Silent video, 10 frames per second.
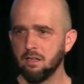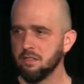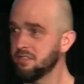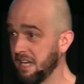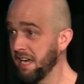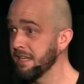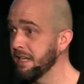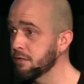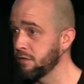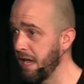You see, I can
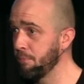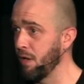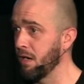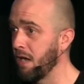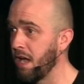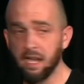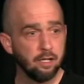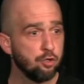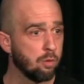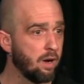answer that prayer, God. I
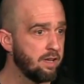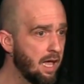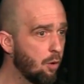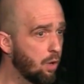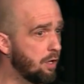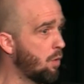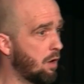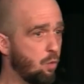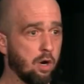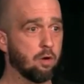can do it right now. Where do you
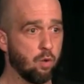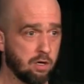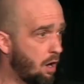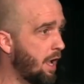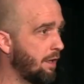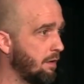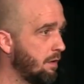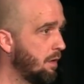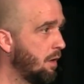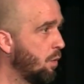want to work? What grade?
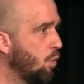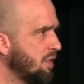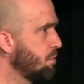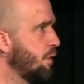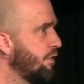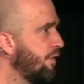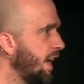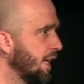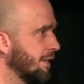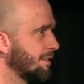We'll just move to
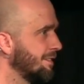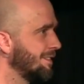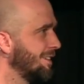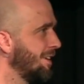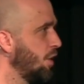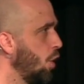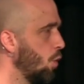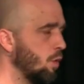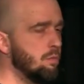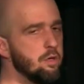Vegas.
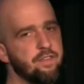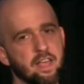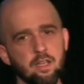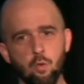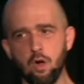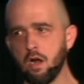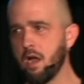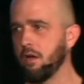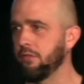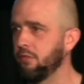We'll move anywhere
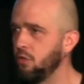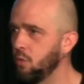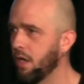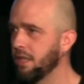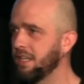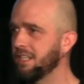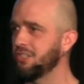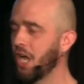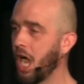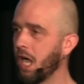else you want to get a
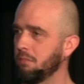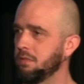job.